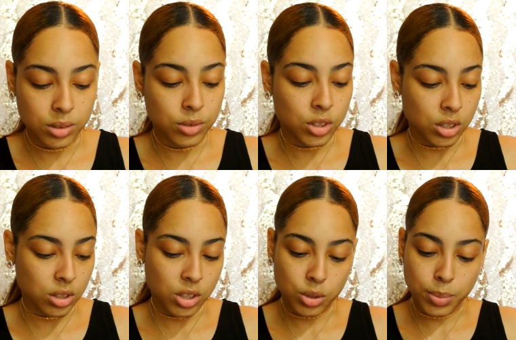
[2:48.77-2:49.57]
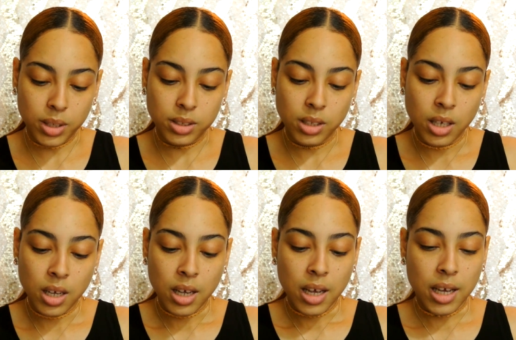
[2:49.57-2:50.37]
Just such a plus.
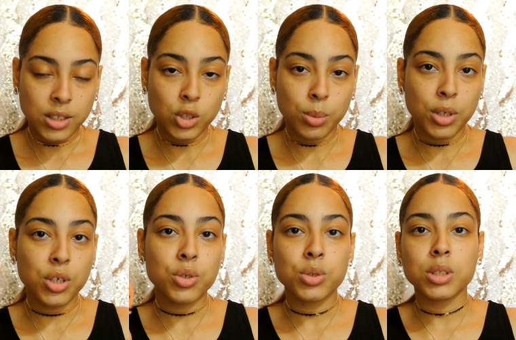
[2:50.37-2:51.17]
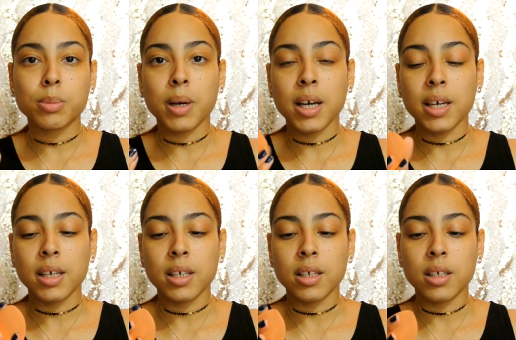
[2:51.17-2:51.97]
And so I'm going to use
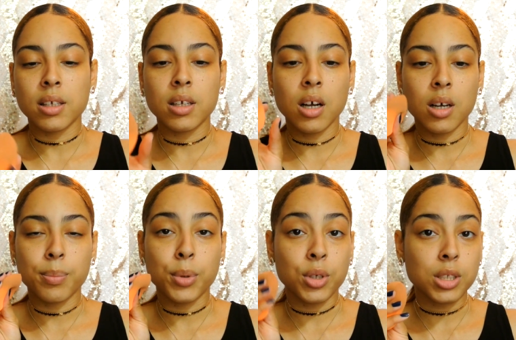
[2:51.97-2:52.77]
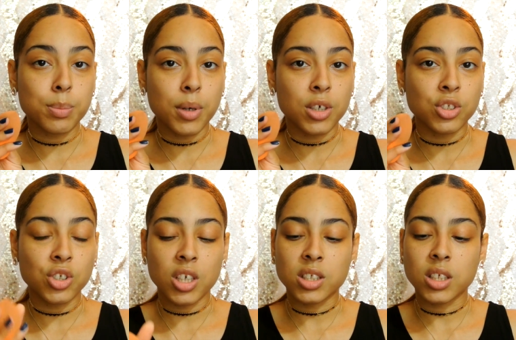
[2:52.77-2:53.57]
my beauty sponge,
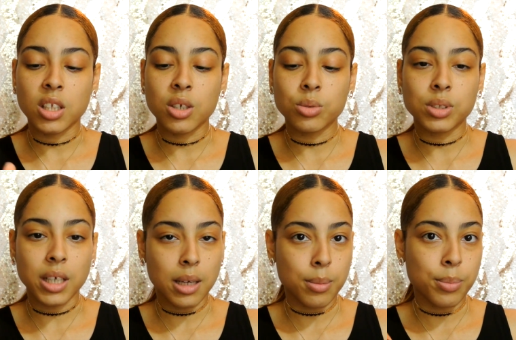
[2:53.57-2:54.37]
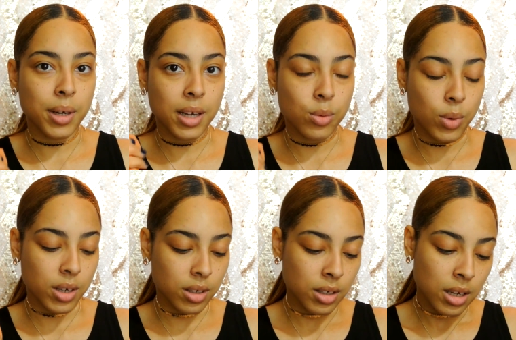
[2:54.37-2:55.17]
and it's a little damp. I had wet
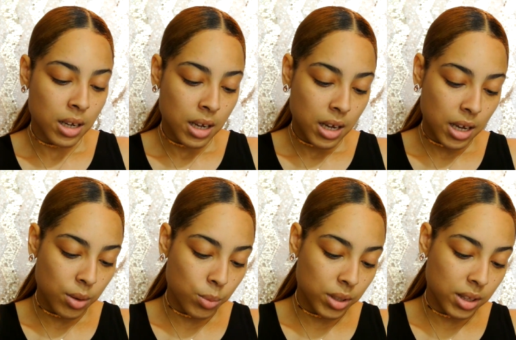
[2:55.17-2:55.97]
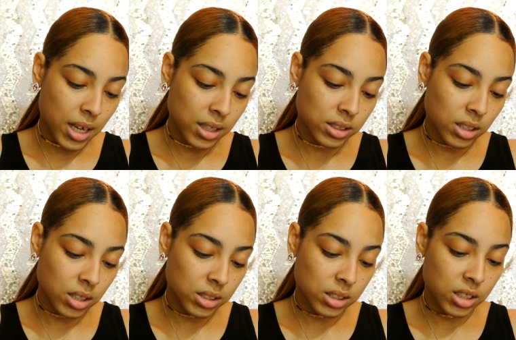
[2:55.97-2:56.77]
it, and what that
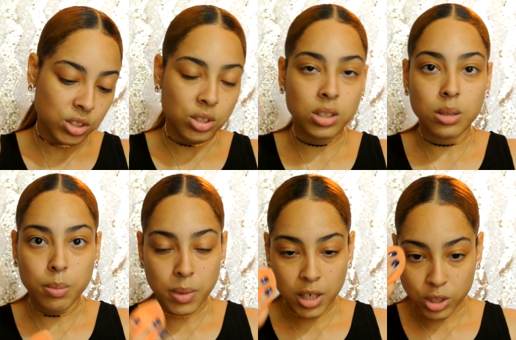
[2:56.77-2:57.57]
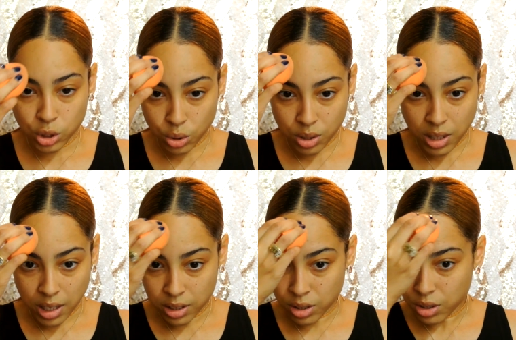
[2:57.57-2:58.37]
does, it just makes sure
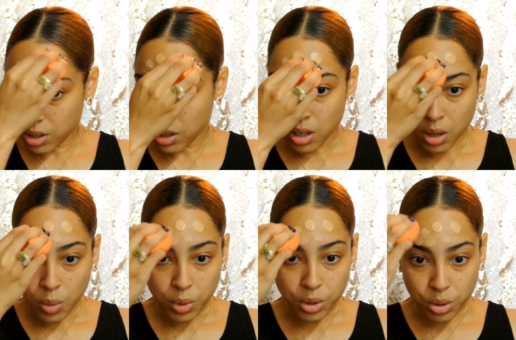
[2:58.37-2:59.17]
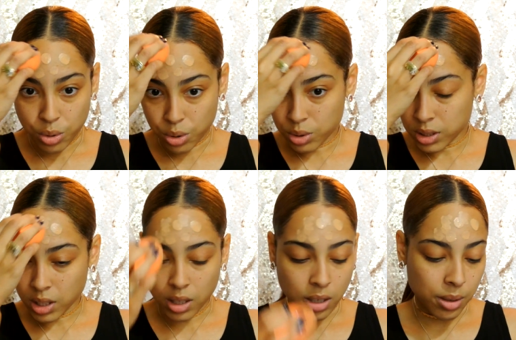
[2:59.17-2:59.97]
that when you use
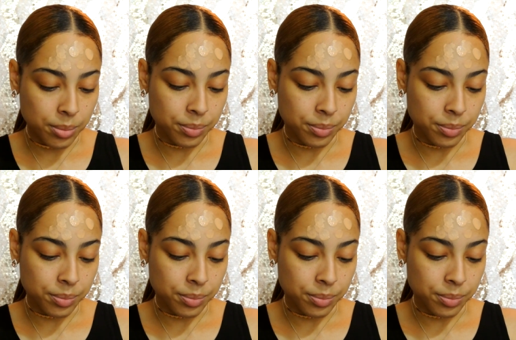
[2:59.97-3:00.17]
a